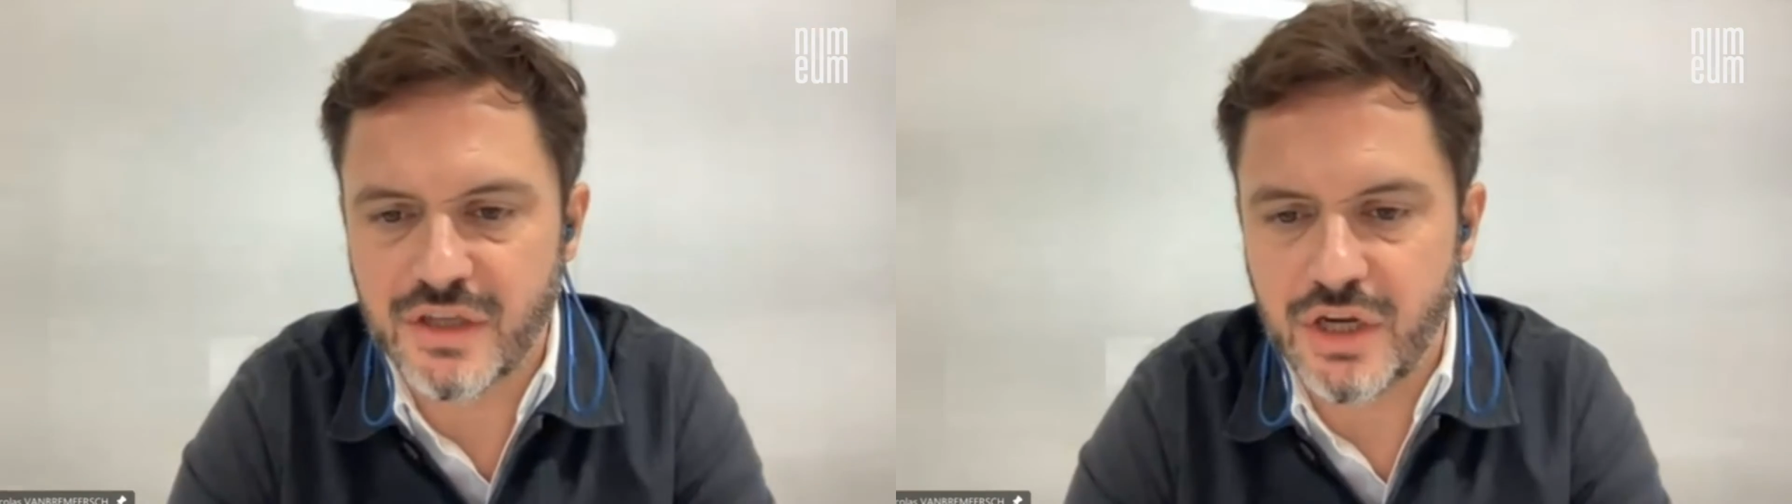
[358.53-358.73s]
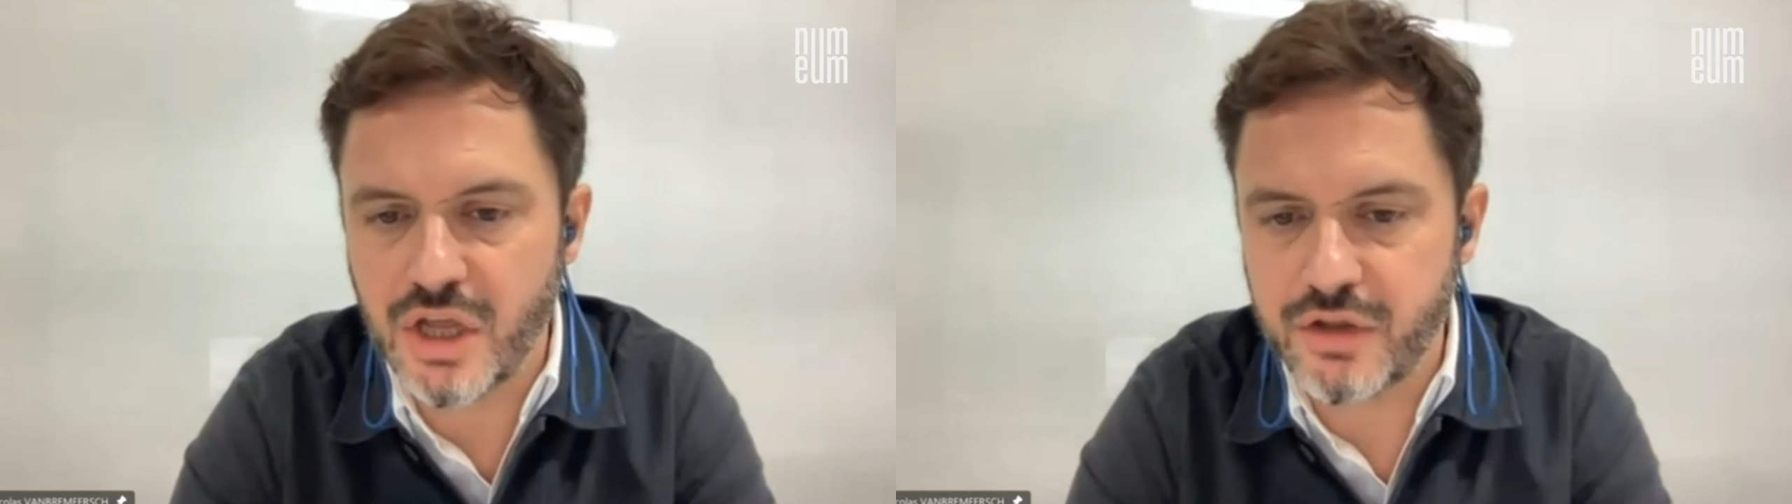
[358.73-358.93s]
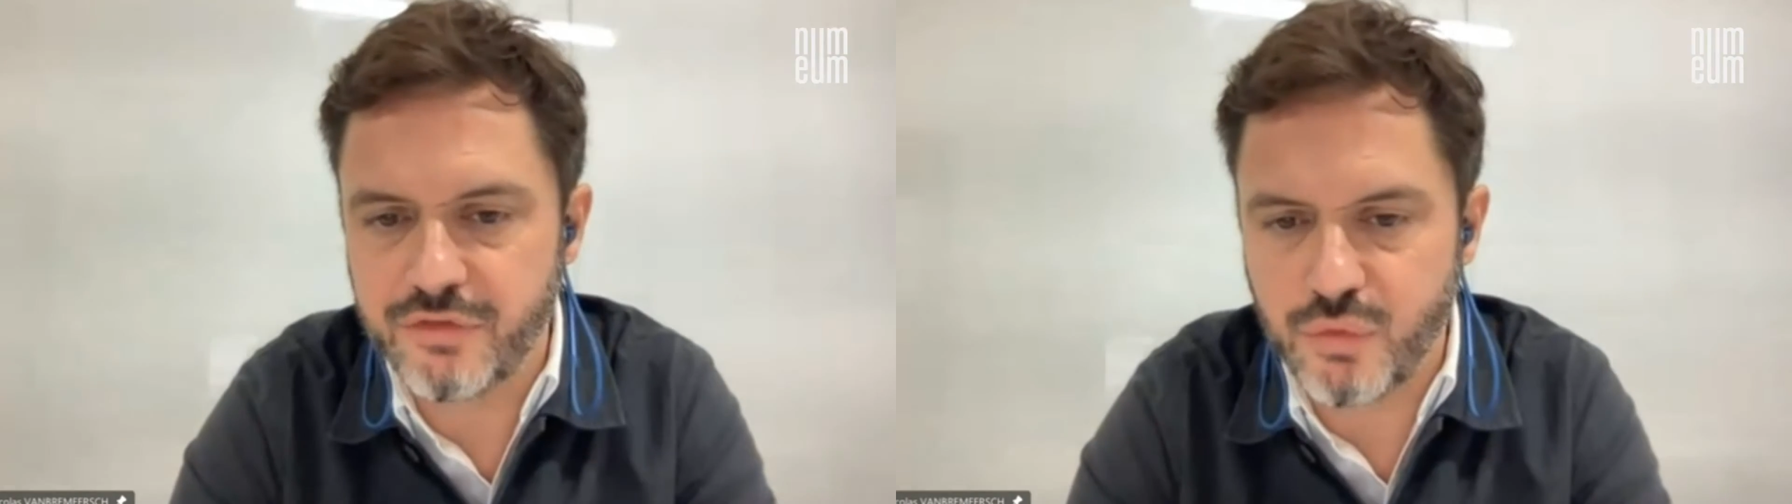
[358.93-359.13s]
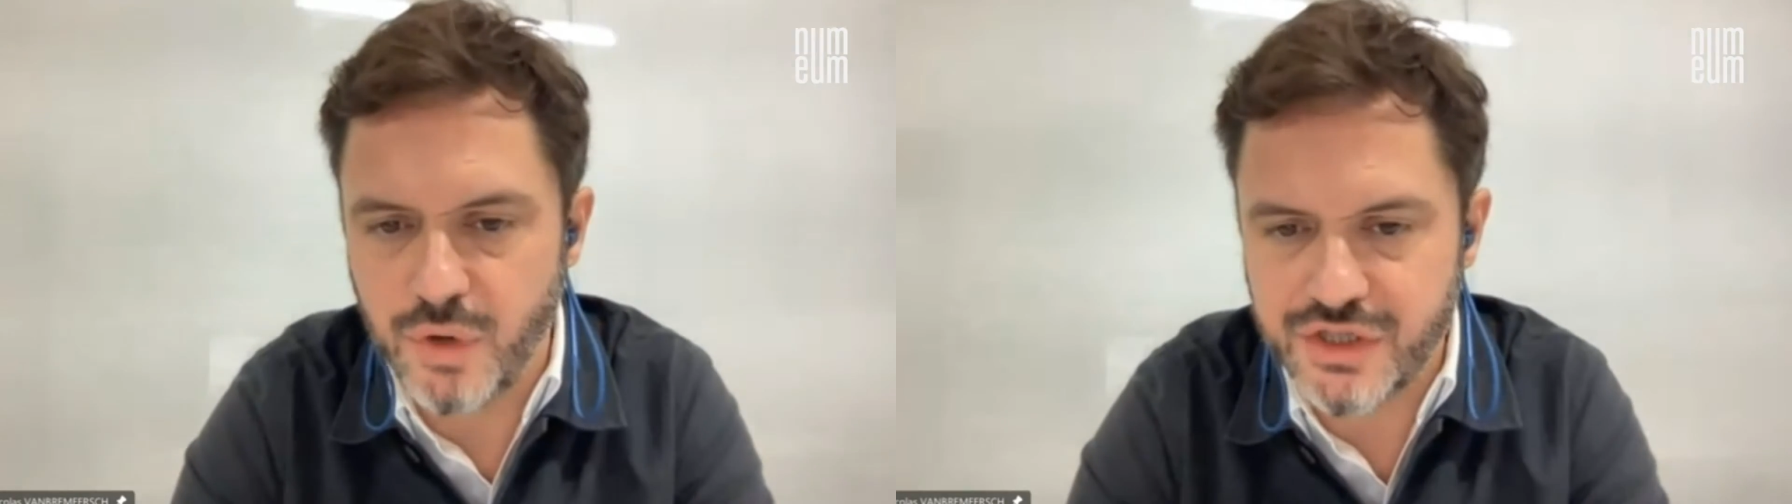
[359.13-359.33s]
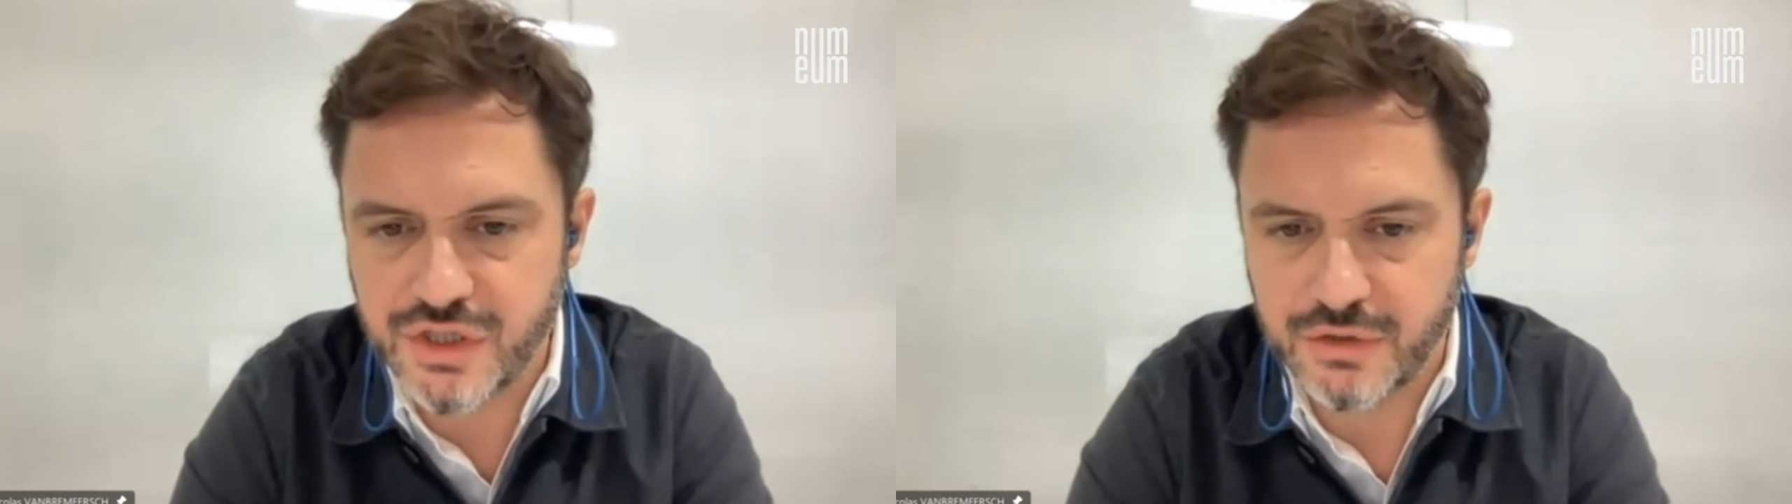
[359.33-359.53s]
a lot of
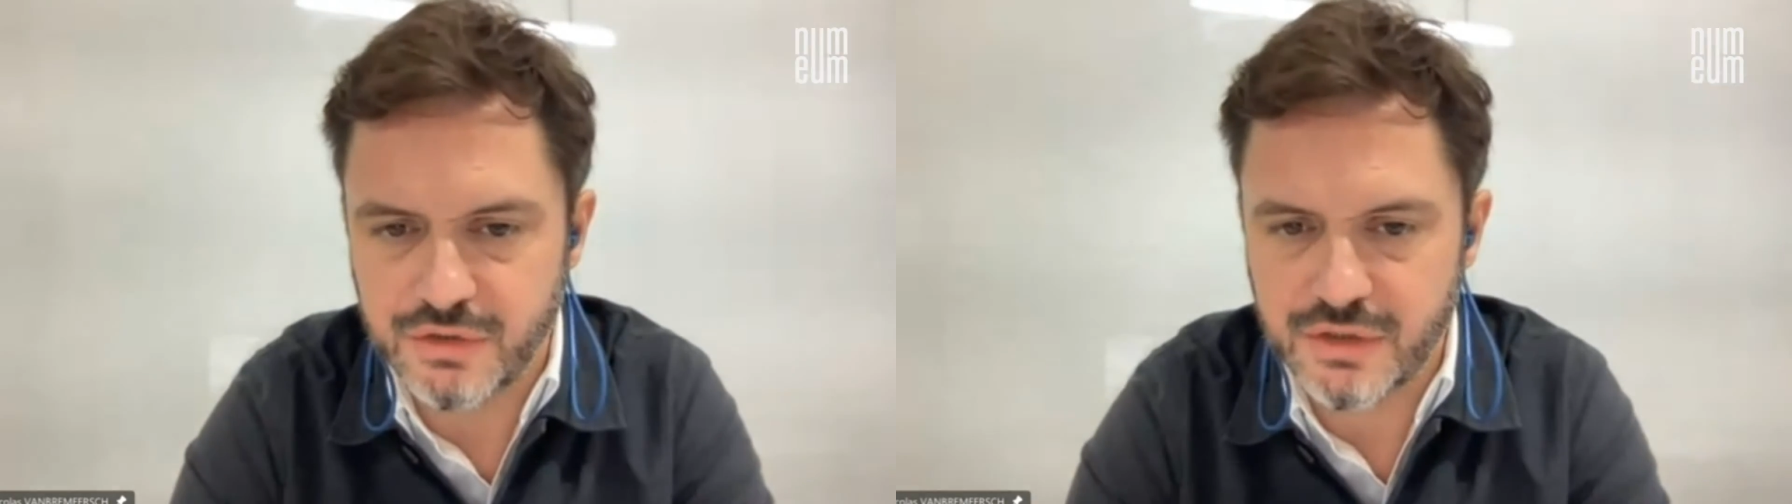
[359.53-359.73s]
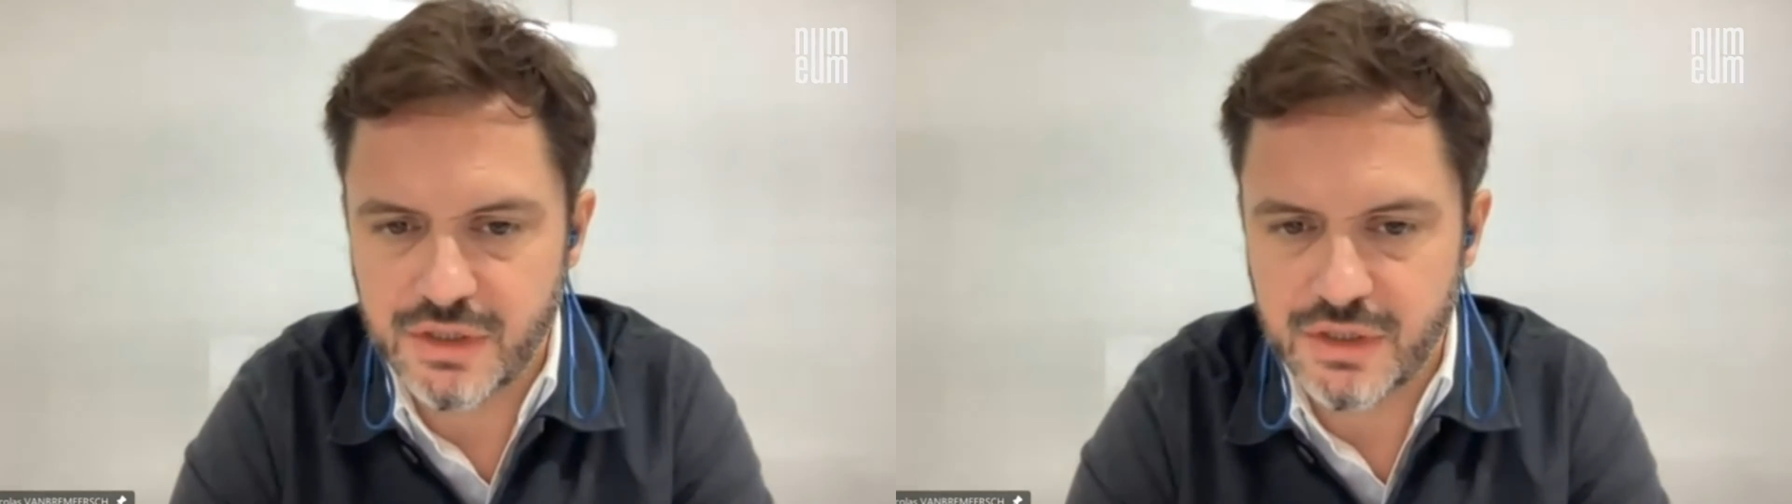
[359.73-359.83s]
questions